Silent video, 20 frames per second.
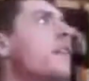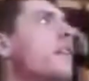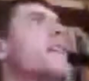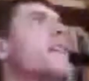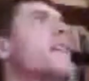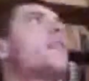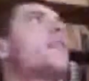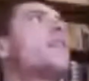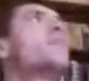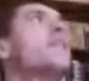that
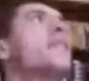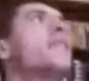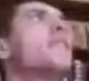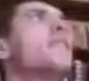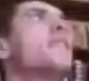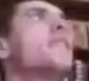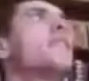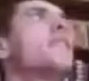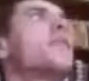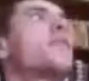up
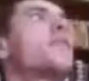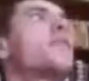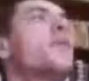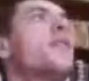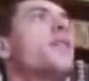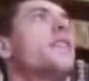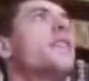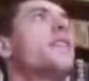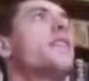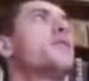is
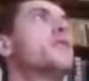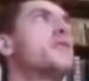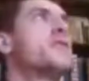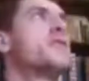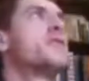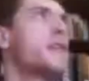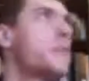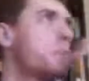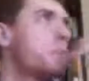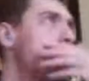quite
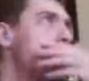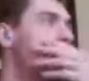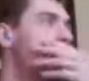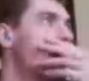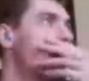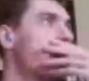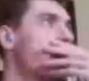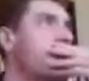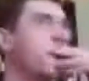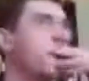interesting. Just
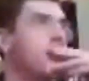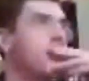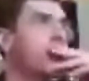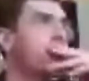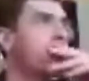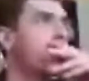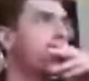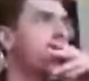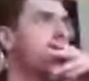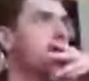because
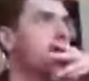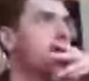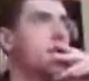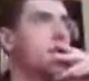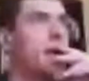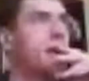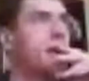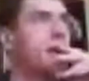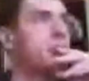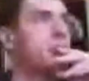this
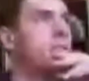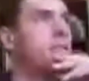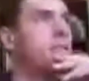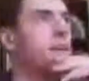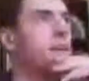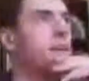last